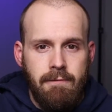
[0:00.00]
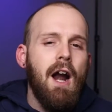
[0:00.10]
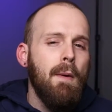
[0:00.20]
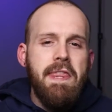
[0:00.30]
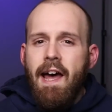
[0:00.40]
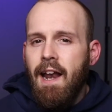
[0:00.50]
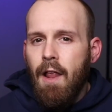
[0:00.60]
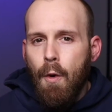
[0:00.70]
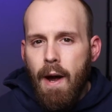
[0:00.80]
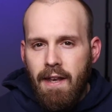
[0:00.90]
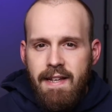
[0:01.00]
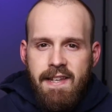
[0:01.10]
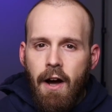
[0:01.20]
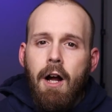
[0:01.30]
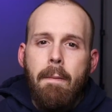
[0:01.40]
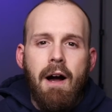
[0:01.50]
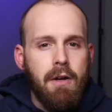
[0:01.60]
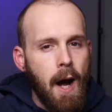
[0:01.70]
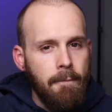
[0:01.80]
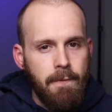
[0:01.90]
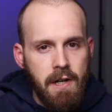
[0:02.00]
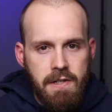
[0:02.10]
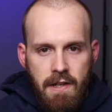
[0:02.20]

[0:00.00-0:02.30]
All right, with that out of the way, let's talk about comfort.